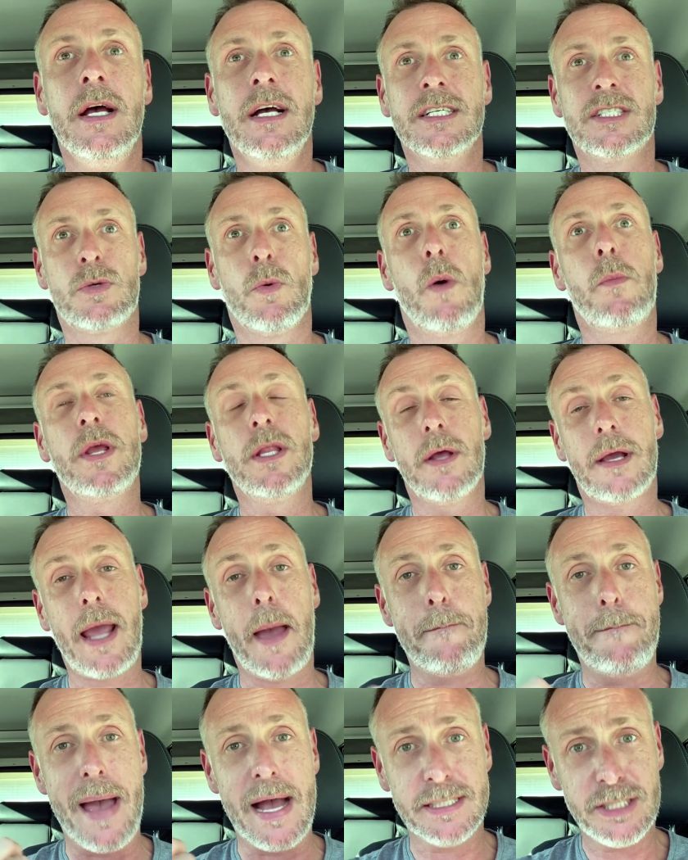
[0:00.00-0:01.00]
So when we look
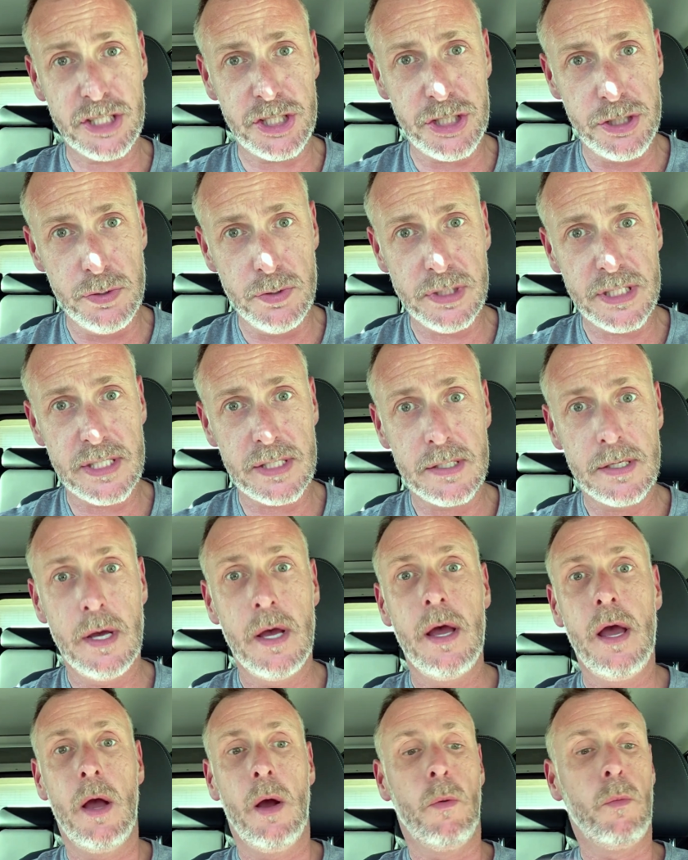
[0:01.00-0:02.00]
at best use,
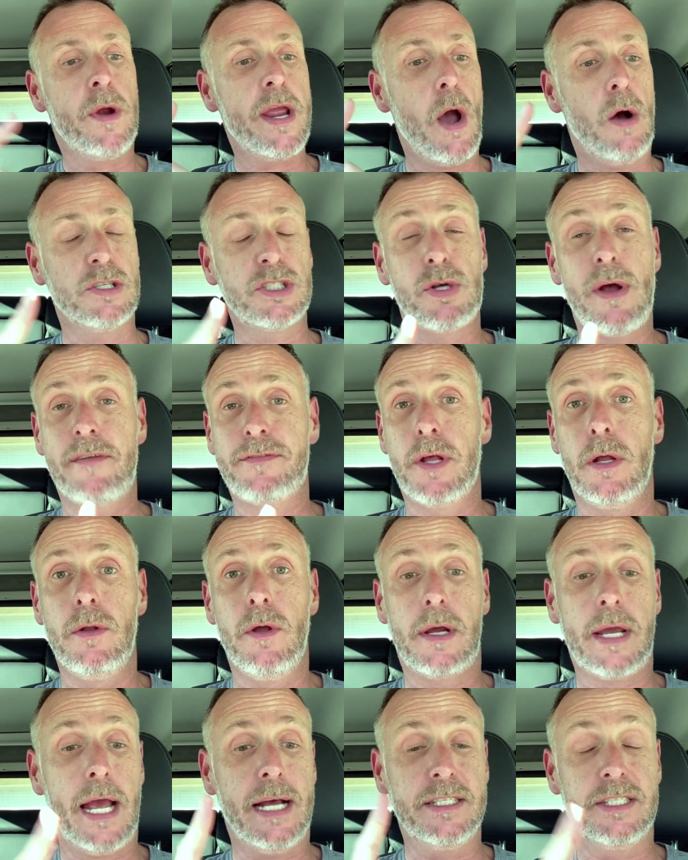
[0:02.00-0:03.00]
we also have to
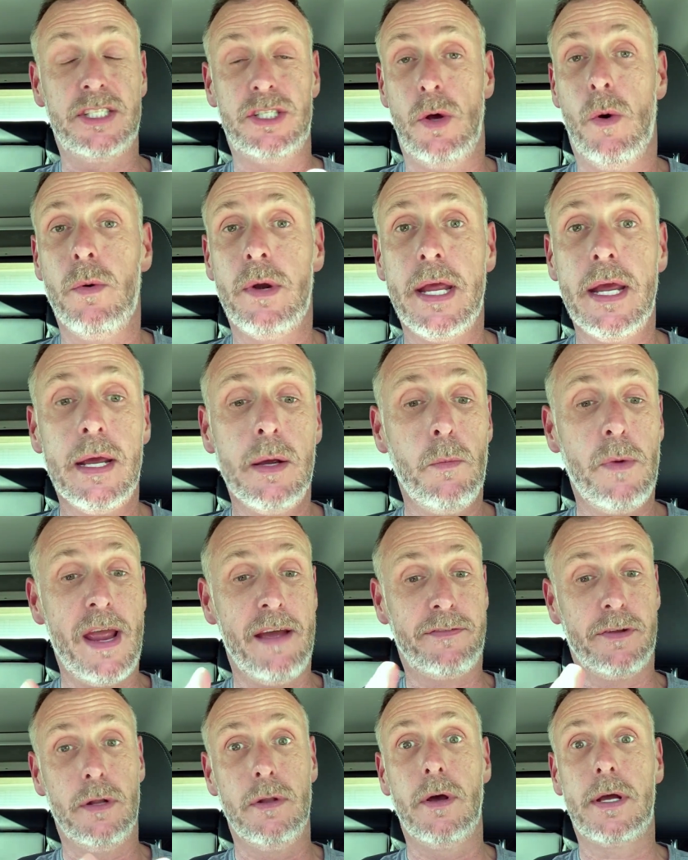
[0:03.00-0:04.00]
look at zoning, we
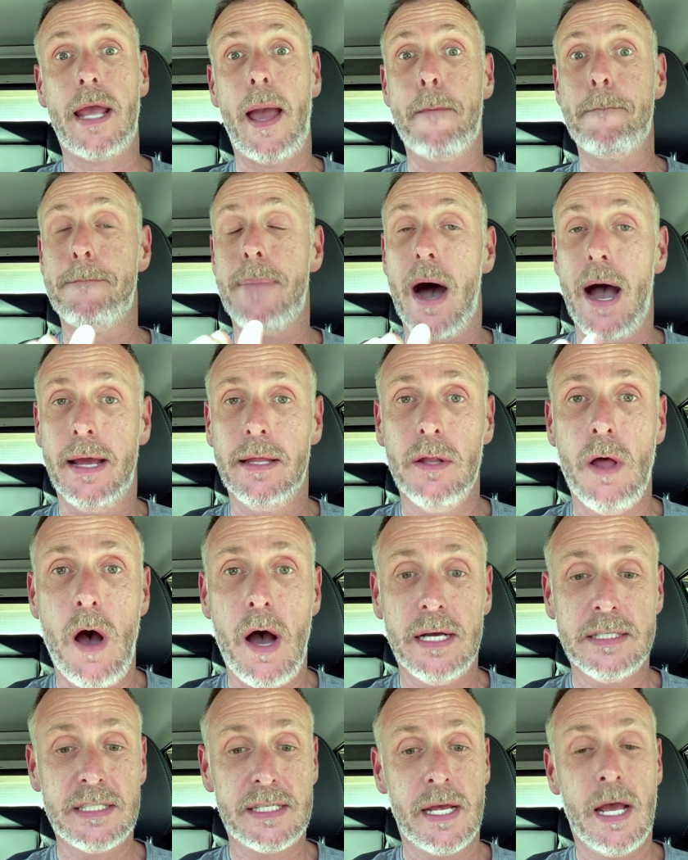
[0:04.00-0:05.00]
have to look at
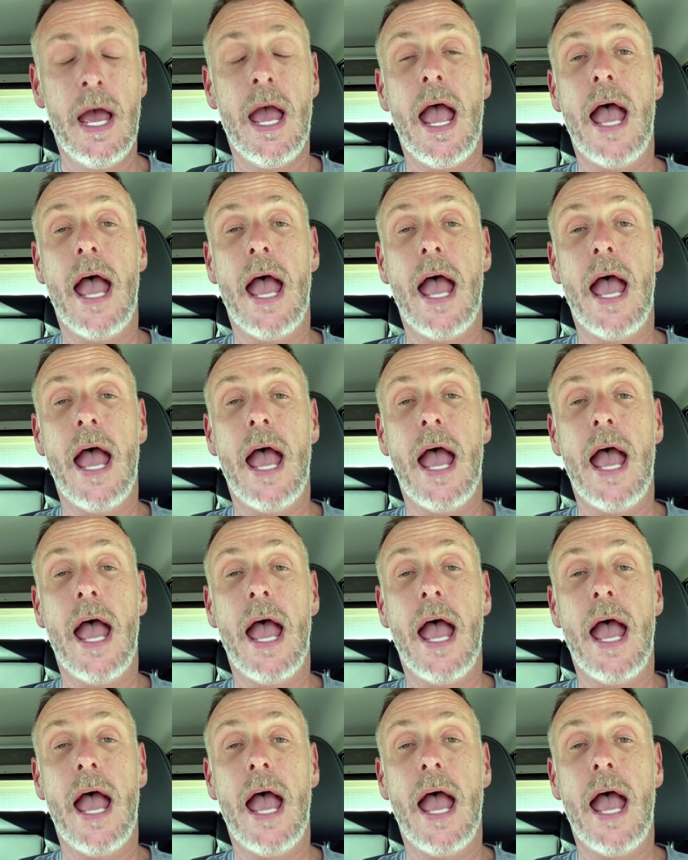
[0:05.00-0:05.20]
bylaws,